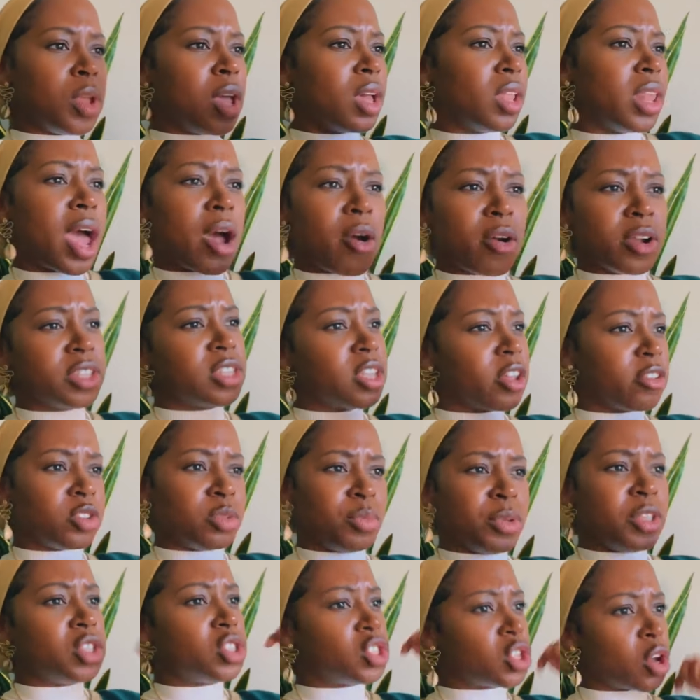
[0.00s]
We allow
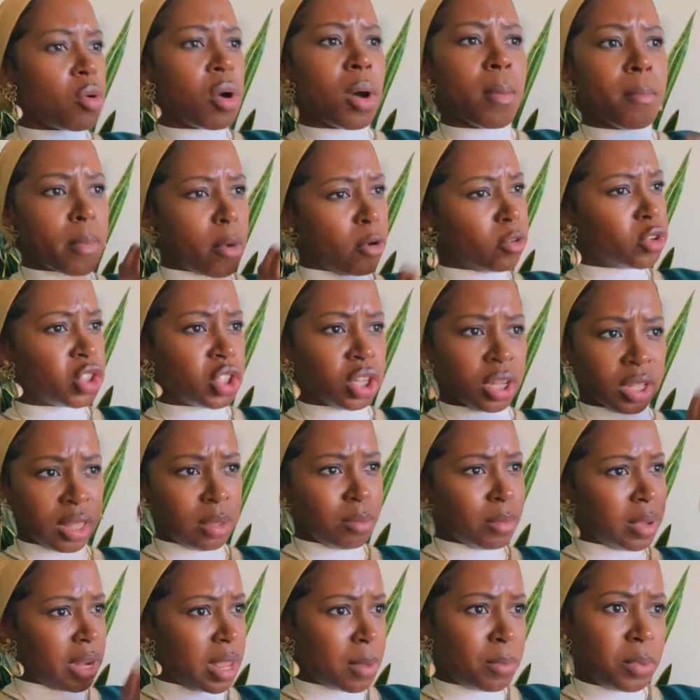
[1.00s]
ourselves to be so
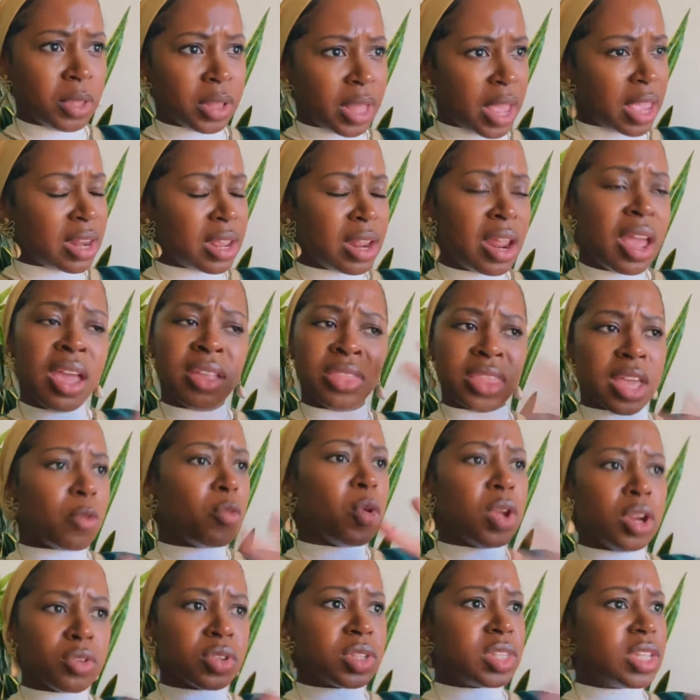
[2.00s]
emotionally manipulated
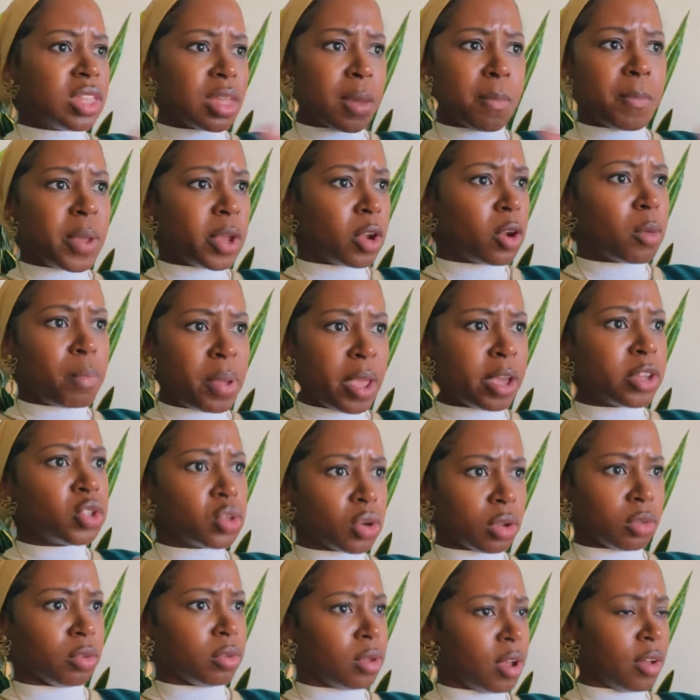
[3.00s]
that we don't see the bigger
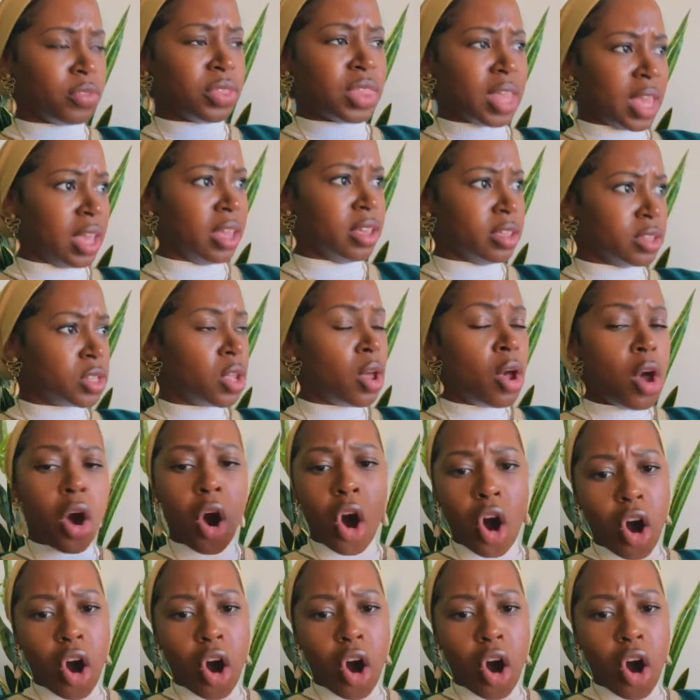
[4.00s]
picture of things.